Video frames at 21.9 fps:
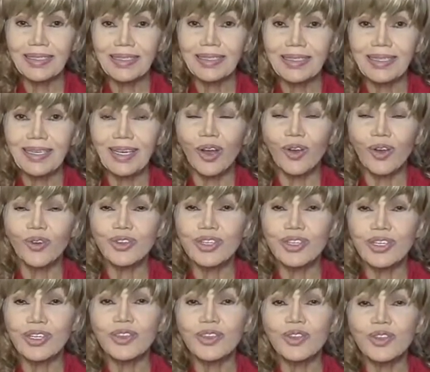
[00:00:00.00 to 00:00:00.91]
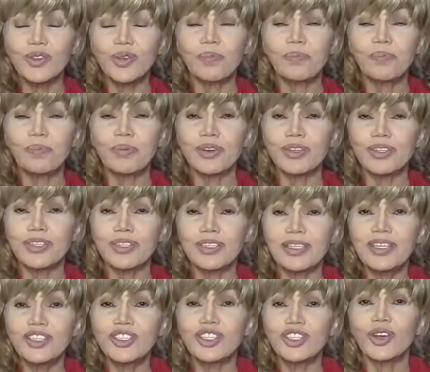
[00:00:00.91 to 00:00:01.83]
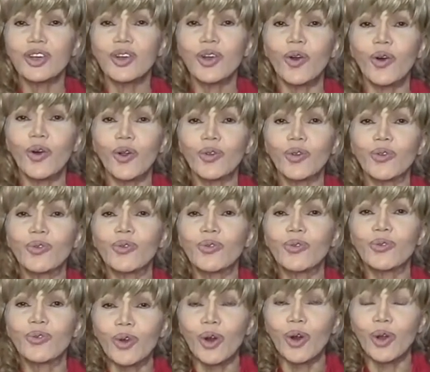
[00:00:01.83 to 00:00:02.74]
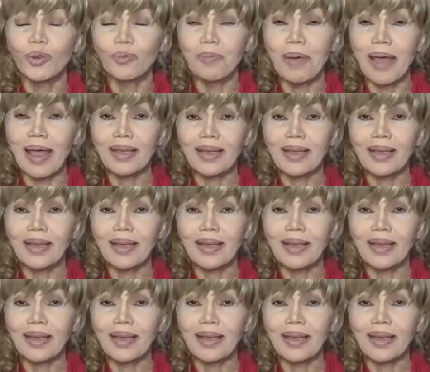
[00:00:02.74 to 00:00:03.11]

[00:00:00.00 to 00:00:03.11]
goes into a procedure called rollback.